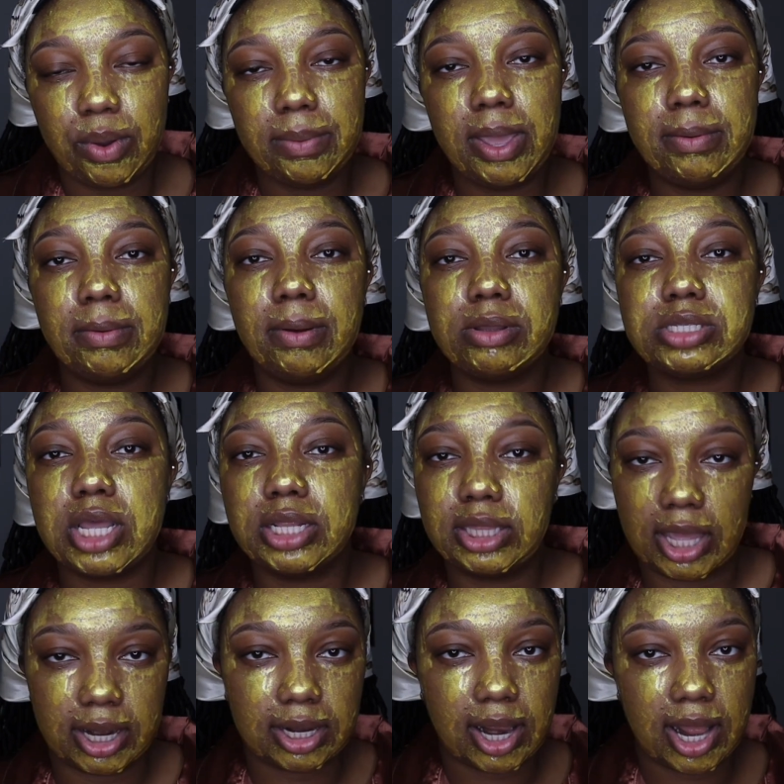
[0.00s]
When people post
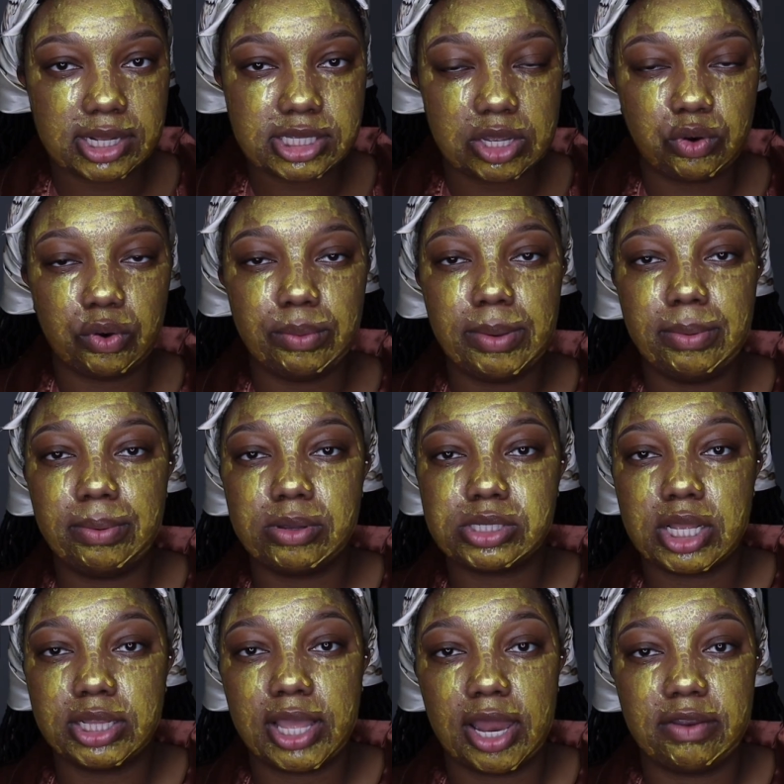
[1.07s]
other kind of content, or when people
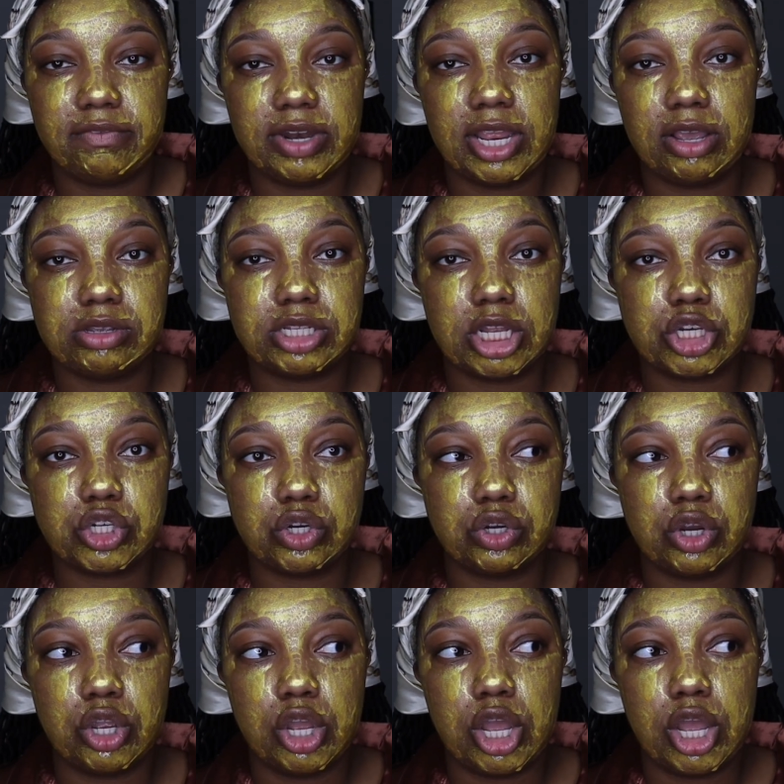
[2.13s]
post other kind of videos that
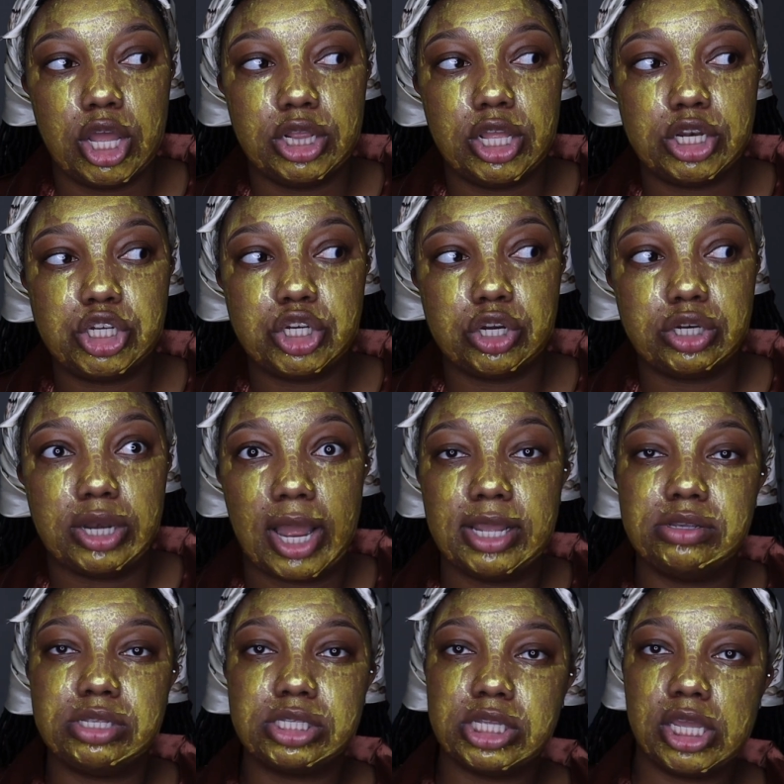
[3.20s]
you're not
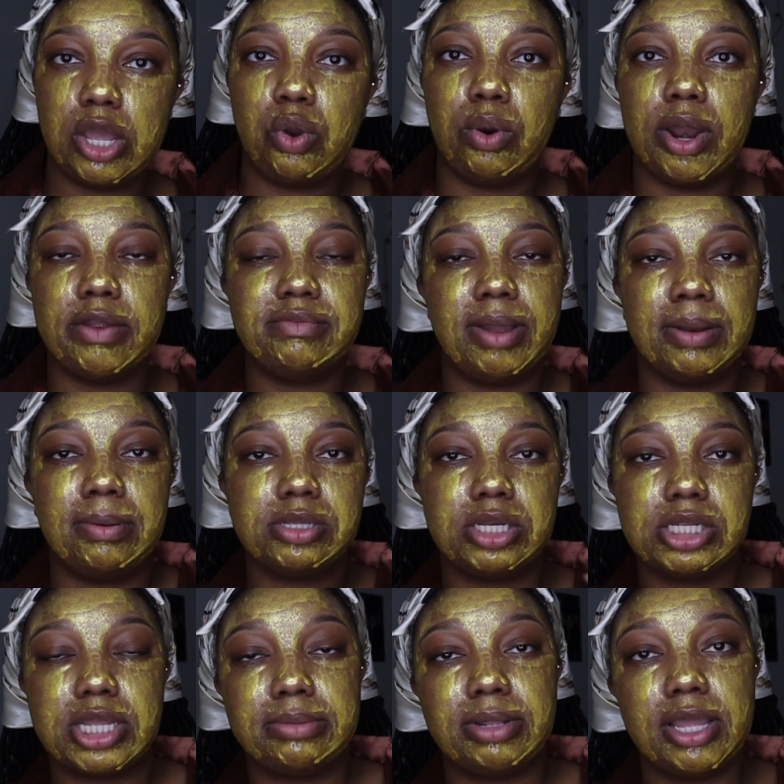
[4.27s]
used to seeing, or everybody posting
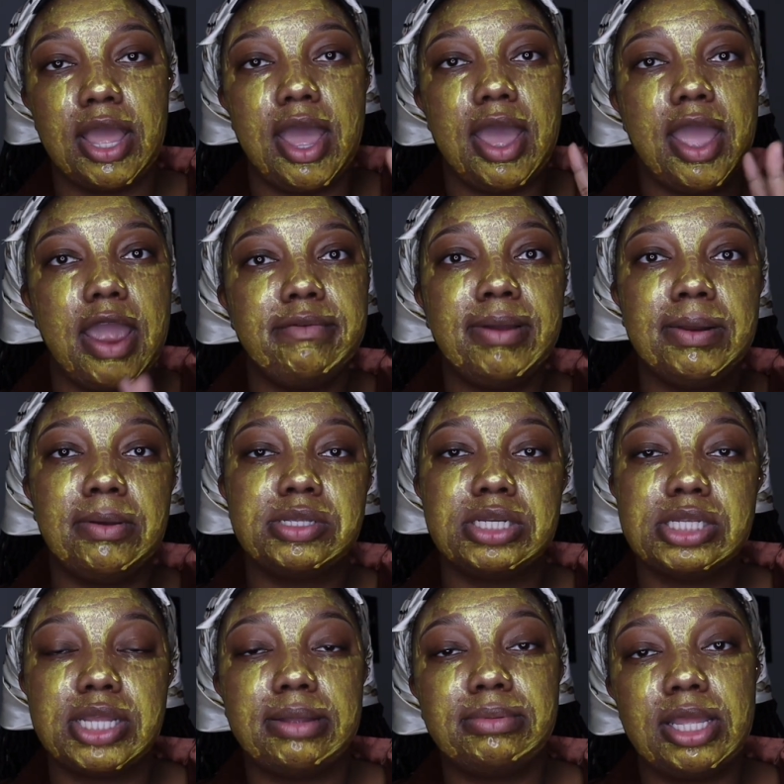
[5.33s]
the same thing, everybody posting
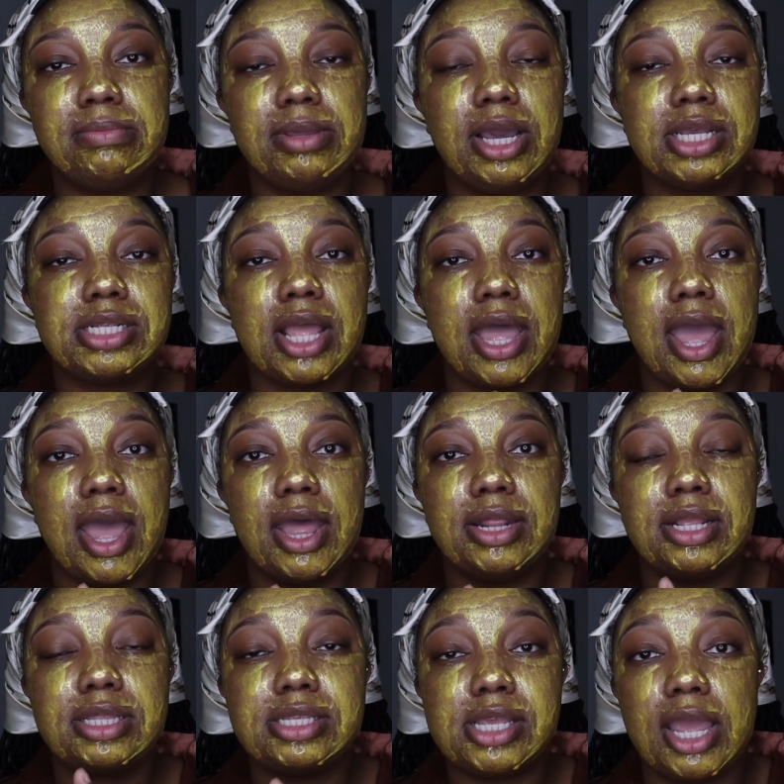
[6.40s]
the same thing because
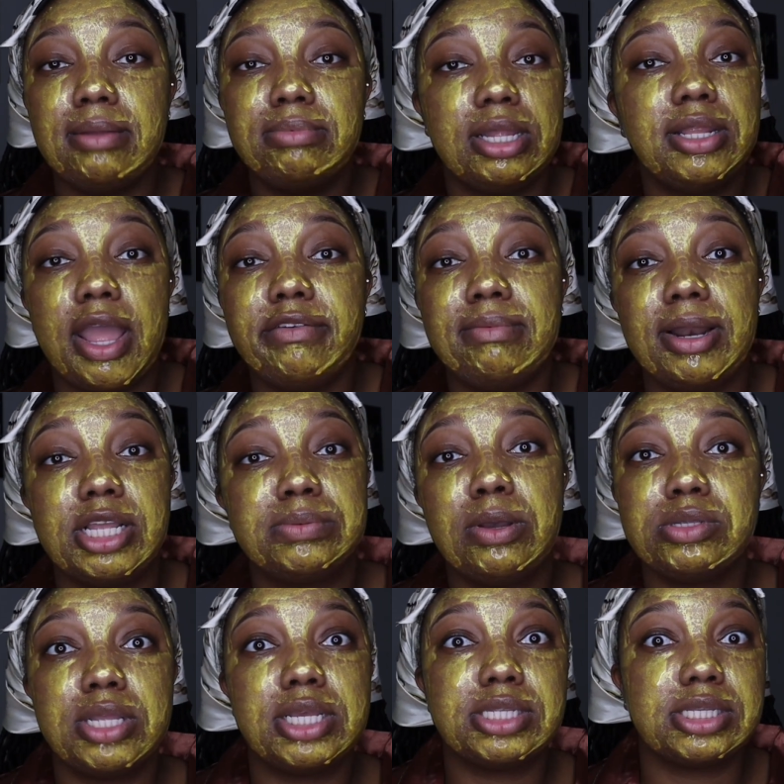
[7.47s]
the same thing that everybody is
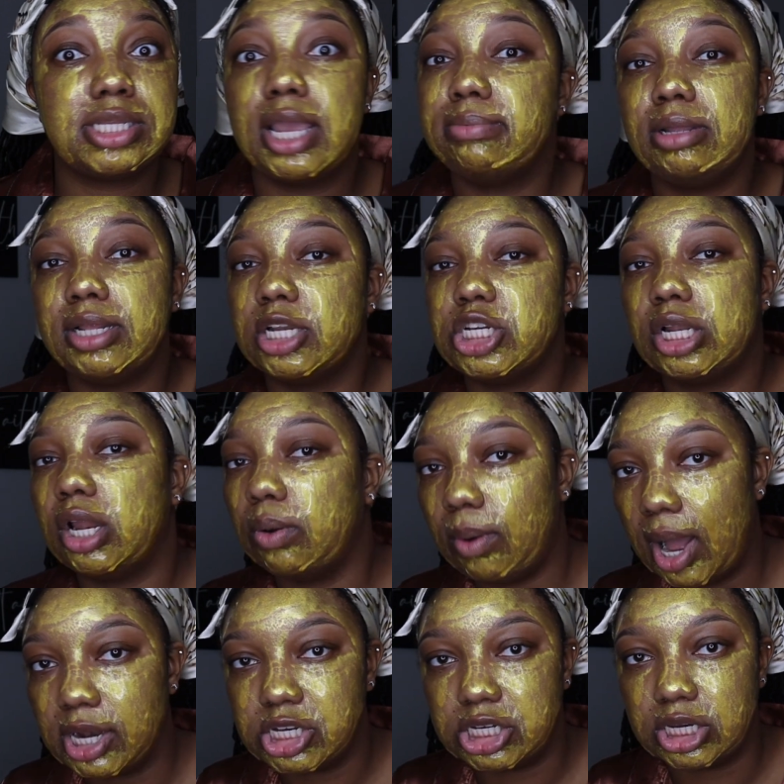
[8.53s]
posting is the same thing that y'all are
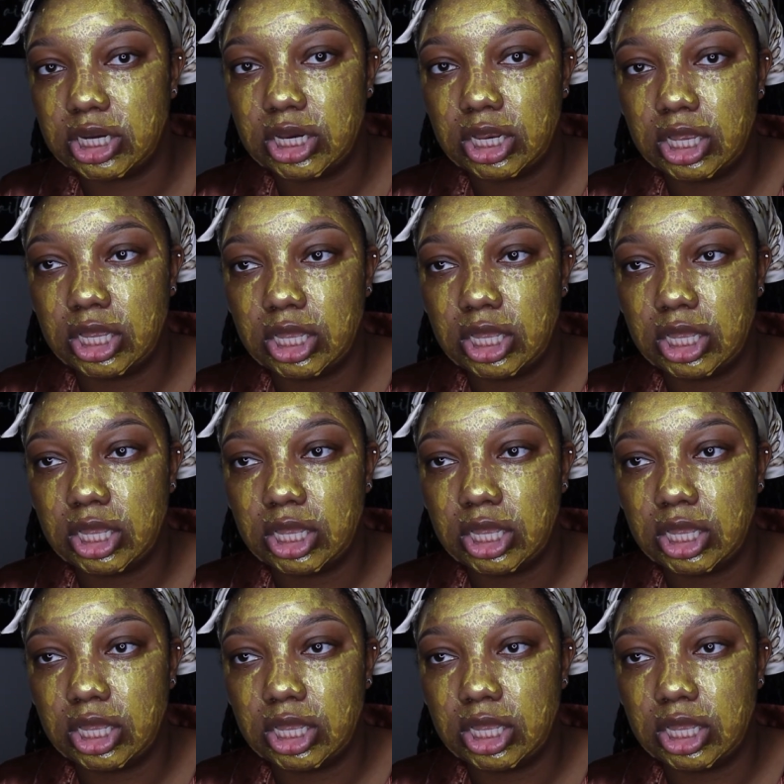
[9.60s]
watching.